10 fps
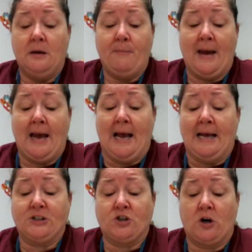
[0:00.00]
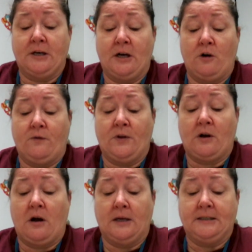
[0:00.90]
My eyes darted over the
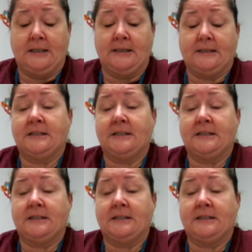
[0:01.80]
contents